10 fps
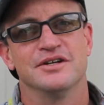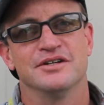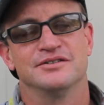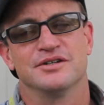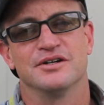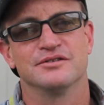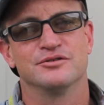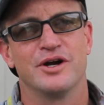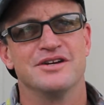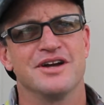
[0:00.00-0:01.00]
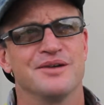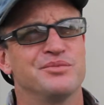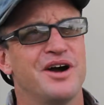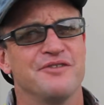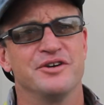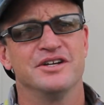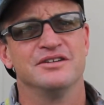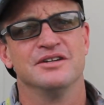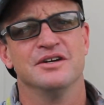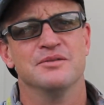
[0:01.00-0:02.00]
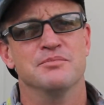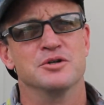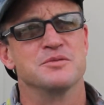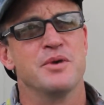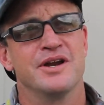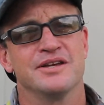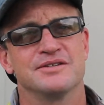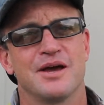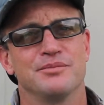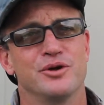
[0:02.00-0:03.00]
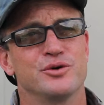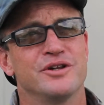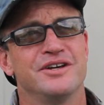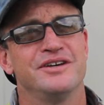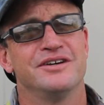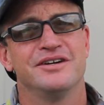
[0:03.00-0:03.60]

It's a great nonprofit. Most money is kept locally,